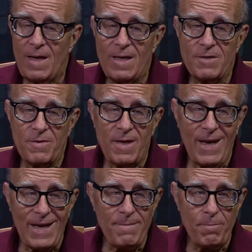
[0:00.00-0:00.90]
he's written
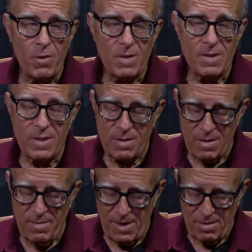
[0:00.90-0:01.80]
8 books
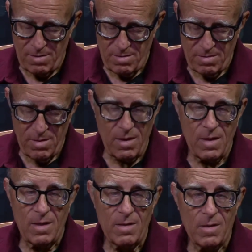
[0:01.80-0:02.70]
about
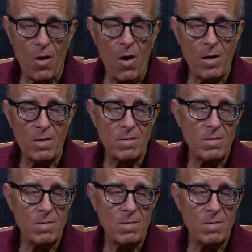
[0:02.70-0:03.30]
law,